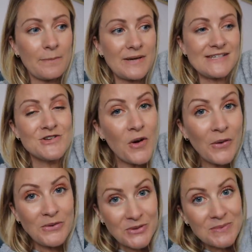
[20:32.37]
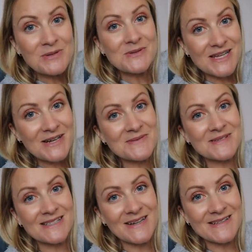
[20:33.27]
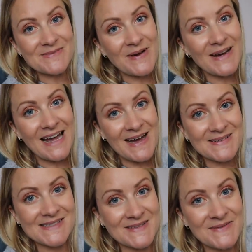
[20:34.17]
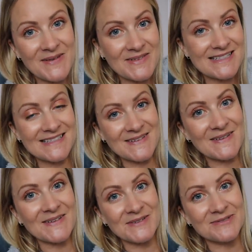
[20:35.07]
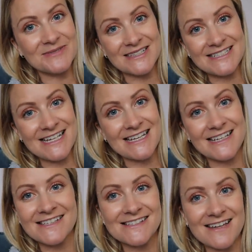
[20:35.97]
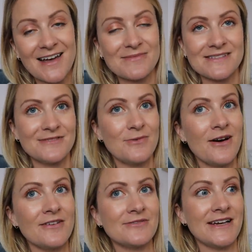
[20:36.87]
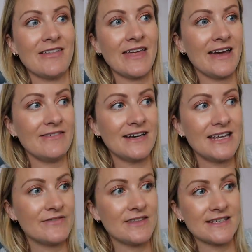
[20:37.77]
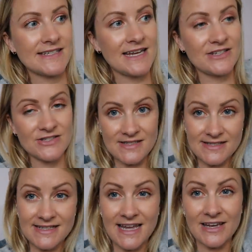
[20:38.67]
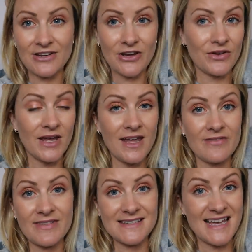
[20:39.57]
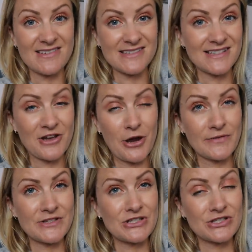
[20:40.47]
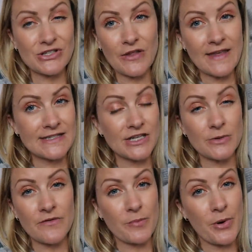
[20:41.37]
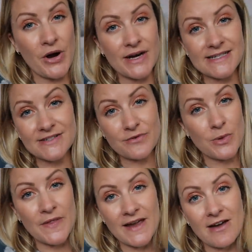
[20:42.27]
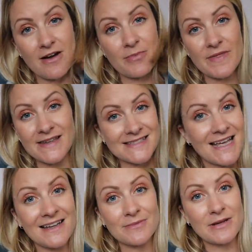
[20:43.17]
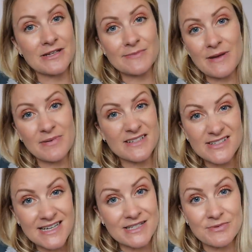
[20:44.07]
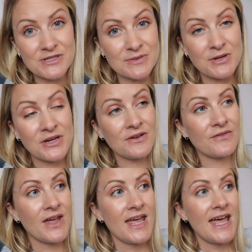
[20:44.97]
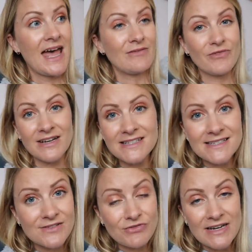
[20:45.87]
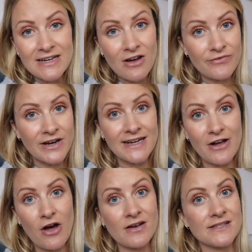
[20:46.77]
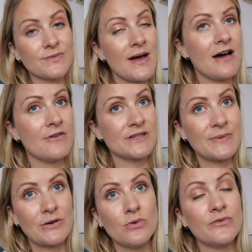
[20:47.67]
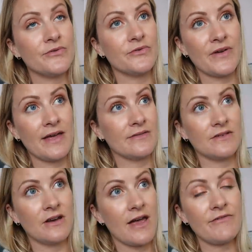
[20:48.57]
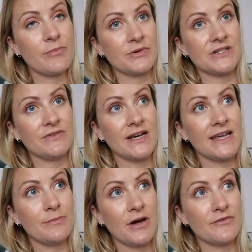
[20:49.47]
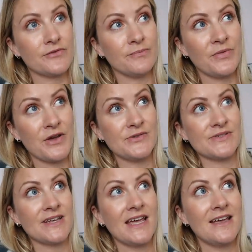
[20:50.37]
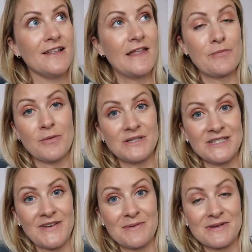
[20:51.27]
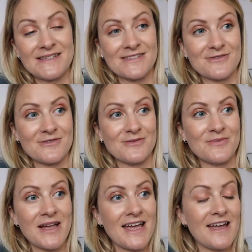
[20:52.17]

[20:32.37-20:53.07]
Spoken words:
But it's not a normal circumstance. Buying a house at the moment is not normal, is it? It's absolutely wild out there. And even the estate agents are saying, you know, these houses are going for, they're so overpriced for what they are, but they're selling because people are just desperate to move. And renters are really finding it hard as well. It's been awful for, you know, everybody really, apart from those like property developers or